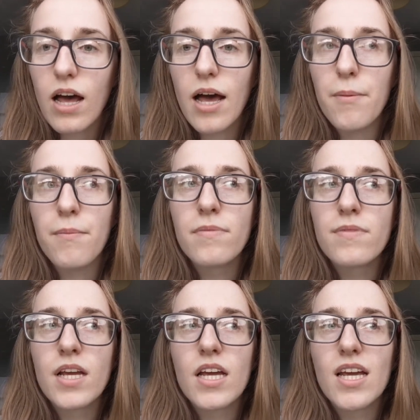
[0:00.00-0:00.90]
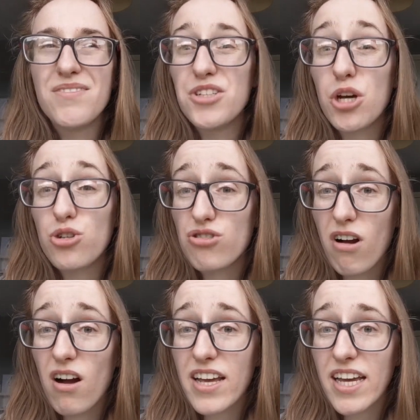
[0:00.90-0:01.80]
If you don't
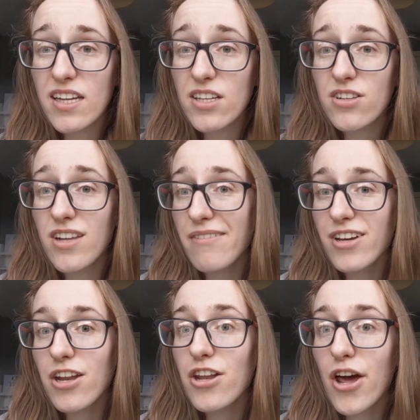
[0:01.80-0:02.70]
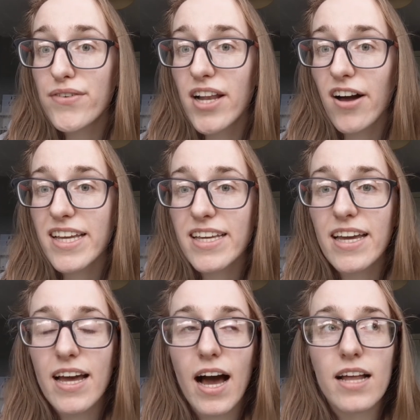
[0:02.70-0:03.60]
try it, you're never going to know if you like it.